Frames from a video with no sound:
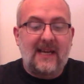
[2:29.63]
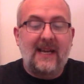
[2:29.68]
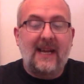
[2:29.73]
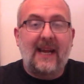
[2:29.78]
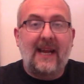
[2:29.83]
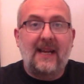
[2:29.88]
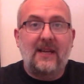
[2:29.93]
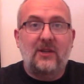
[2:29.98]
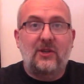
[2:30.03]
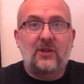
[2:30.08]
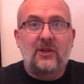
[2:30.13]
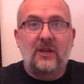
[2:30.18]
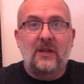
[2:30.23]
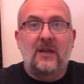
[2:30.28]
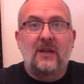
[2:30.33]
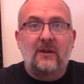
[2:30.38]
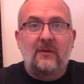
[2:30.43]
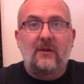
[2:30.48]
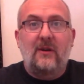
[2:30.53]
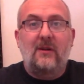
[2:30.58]
each,
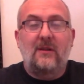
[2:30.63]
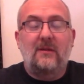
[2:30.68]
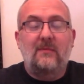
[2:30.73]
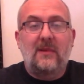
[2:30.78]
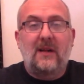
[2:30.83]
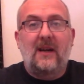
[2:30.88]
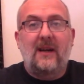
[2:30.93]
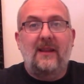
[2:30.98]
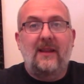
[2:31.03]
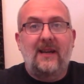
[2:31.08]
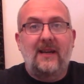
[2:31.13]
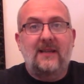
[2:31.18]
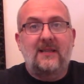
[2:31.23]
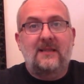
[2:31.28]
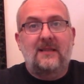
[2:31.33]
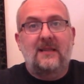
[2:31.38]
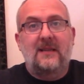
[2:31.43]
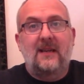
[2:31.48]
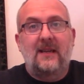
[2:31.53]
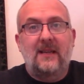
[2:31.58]
roll them like
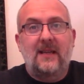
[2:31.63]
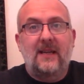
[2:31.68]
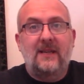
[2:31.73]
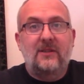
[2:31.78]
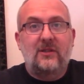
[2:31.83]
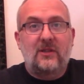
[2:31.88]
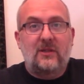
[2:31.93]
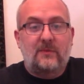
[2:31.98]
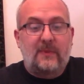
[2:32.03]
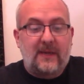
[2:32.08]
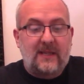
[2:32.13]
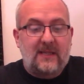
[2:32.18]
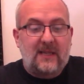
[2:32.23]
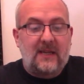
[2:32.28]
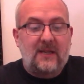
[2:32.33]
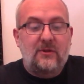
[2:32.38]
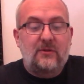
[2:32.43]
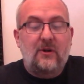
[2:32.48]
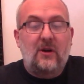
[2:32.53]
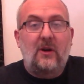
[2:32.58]
this, and then just
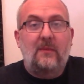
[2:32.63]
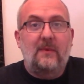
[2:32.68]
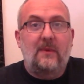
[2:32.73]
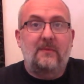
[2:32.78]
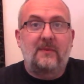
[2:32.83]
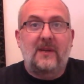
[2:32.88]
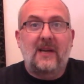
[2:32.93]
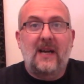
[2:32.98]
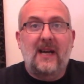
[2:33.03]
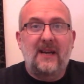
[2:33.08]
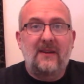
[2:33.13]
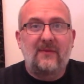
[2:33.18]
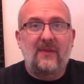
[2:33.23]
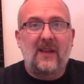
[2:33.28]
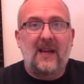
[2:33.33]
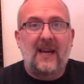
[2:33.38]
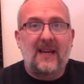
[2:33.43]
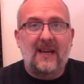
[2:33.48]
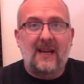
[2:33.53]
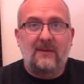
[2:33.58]
basically drop them. Kind of
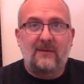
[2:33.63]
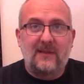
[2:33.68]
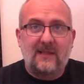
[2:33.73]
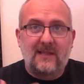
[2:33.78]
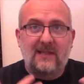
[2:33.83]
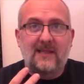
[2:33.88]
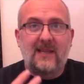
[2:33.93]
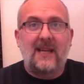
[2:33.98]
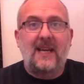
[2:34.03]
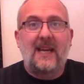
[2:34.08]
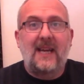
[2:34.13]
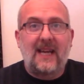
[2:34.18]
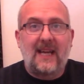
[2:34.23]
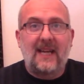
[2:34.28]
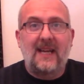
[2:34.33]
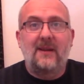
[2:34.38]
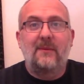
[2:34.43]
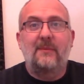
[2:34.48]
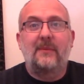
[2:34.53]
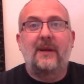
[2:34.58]
like I was
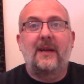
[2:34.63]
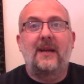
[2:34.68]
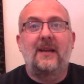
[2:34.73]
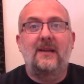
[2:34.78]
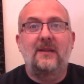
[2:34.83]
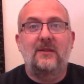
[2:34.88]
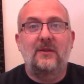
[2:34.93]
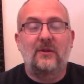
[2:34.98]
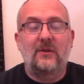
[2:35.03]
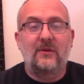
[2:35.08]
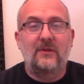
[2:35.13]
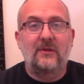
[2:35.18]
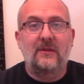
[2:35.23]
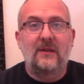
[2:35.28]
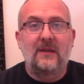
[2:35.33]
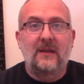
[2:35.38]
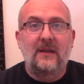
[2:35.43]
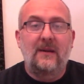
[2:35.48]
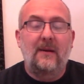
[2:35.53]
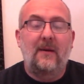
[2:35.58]
seeing it being done
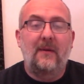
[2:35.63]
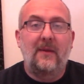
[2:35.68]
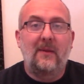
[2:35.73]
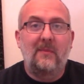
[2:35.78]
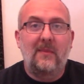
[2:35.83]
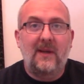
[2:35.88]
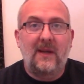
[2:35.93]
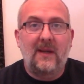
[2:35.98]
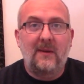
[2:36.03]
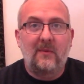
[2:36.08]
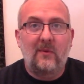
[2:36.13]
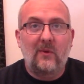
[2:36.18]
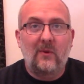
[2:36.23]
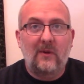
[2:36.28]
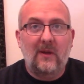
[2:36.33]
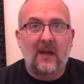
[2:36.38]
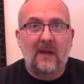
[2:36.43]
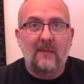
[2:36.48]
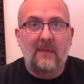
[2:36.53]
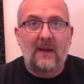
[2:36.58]
on the Mini
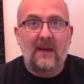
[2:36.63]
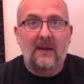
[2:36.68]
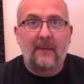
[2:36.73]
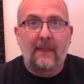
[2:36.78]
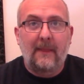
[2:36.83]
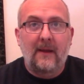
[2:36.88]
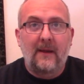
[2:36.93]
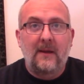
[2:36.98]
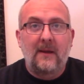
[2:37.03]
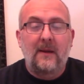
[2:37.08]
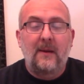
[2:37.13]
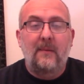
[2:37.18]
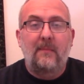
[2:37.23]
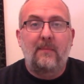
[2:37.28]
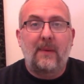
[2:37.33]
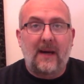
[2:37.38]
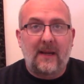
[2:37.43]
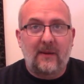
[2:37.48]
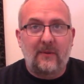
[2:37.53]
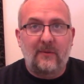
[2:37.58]
Wargaming
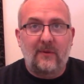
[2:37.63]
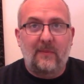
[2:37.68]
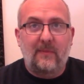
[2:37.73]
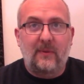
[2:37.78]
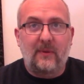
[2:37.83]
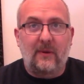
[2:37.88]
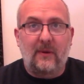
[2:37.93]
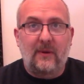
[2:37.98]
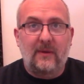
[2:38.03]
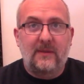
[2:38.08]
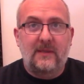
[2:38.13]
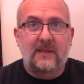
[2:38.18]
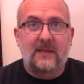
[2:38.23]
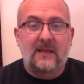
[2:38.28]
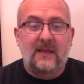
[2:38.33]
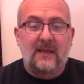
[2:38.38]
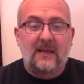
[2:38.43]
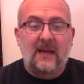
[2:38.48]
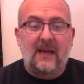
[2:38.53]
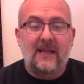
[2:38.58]
battle
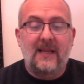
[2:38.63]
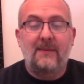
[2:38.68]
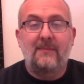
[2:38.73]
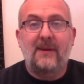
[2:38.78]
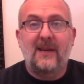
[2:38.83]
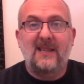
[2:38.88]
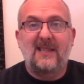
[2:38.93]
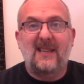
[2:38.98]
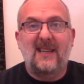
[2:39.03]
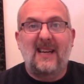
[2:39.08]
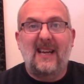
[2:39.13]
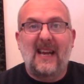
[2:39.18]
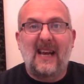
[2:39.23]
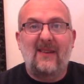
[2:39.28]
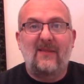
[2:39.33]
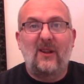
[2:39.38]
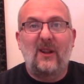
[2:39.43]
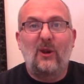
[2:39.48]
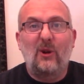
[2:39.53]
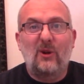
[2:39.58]
reports, and then basically
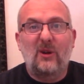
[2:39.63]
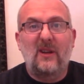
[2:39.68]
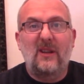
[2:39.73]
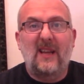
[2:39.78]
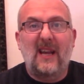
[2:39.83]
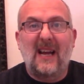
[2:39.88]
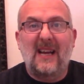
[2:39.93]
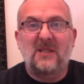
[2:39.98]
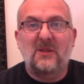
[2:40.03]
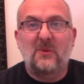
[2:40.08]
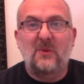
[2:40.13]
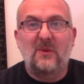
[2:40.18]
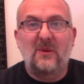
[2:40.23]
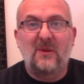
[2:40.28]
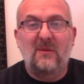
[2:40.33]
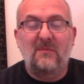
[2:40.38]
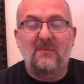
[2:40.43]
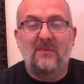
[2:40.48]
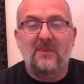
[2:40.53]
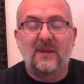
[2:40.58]
have a look at the actual
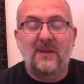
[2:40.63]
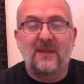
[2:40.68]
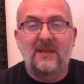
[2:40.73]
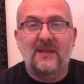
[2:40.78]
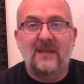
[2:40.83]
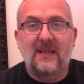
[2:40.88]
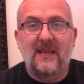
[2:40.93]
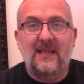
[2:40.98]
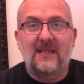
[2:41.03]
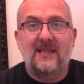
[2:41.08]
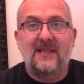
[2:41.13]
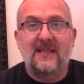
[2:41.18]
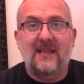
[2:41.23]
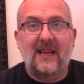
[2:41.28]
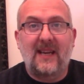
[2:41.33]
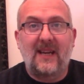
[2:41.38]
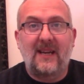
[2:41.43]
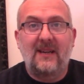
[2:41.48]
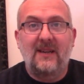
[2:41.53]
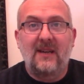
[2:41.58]
numbers and
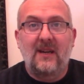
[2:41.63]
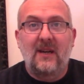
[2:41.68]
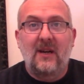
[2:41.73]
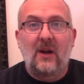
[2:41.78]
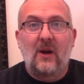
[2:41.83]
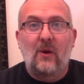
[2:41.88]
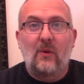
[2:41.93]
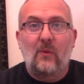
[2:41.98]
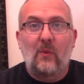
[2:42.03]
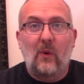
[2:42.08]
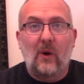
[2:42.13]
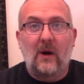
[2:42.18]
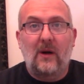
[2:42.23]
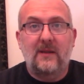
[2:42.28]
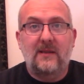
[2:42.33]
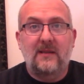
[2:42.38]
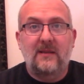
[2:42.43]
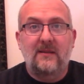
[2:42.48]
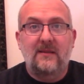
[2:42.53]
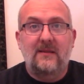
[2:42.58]
see
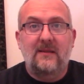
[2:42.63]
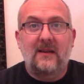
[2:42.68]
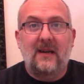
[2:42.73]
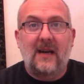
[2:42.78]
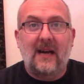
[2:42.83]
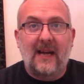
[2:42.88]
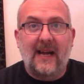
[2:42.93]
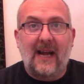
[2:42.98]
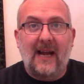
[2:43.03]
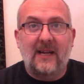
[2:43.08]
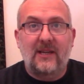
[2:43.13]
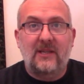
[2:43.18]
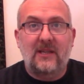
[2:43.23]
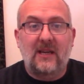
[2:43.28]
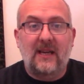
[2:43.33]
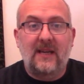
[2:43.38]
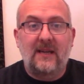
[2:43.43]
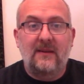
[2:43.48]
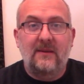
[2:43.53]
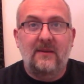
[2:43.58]
what I
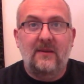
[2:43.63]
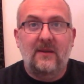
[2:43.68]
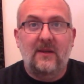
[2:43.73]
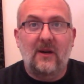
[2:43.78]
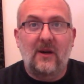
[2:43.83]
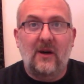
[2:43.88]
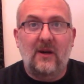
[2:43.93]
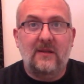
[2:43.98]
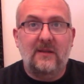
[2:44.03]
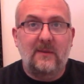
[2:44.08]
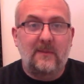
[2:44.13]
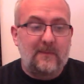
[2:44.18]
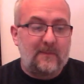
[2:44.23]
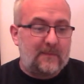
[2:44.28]
actually got.